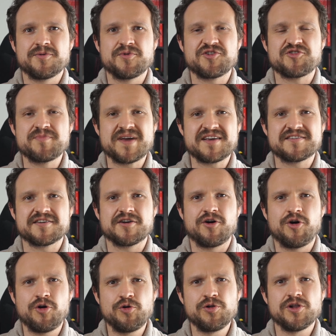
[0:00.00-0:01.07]
which makes it a
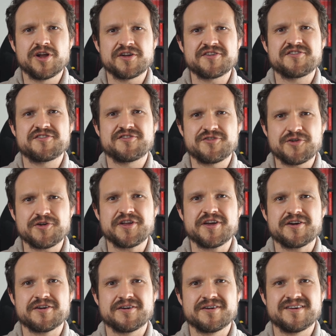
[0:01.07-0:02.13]
whole lot
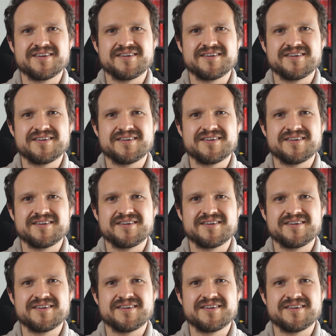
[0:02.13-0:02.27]
sturdier.